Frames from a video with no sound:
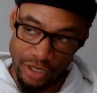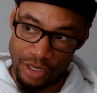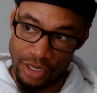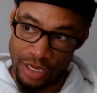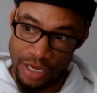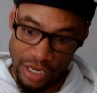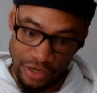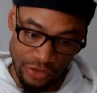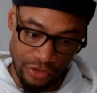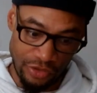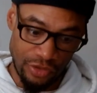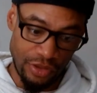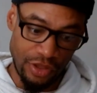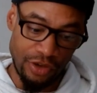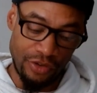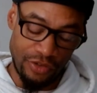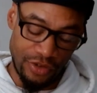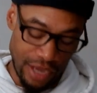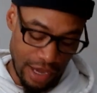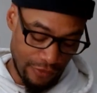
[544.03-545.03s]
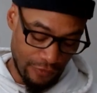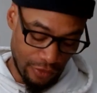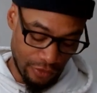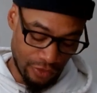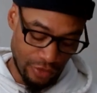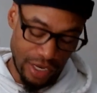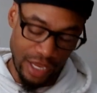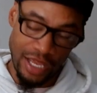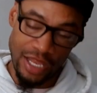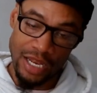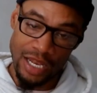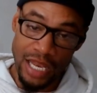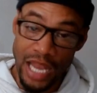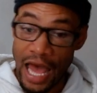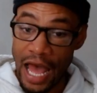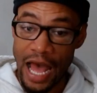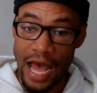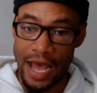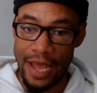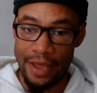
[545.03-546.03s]
connection to the devil so they can
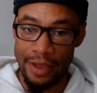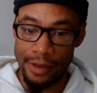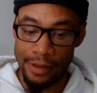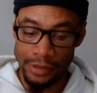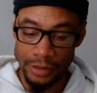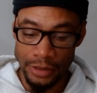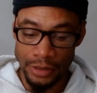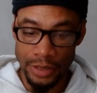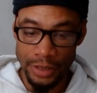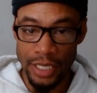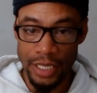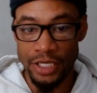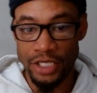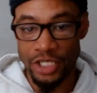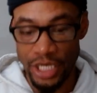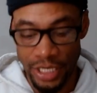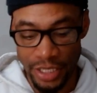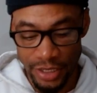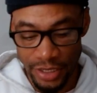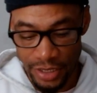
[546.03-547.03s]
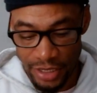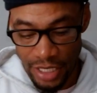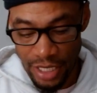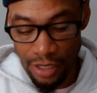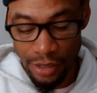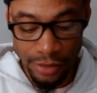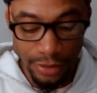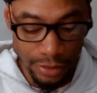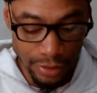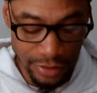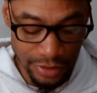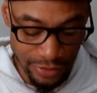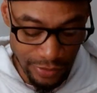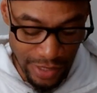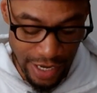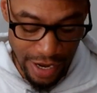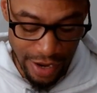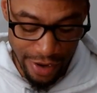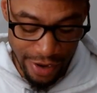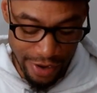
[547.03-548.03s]
lie and cheat and steal. That's
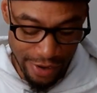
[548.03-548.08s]
what I heard.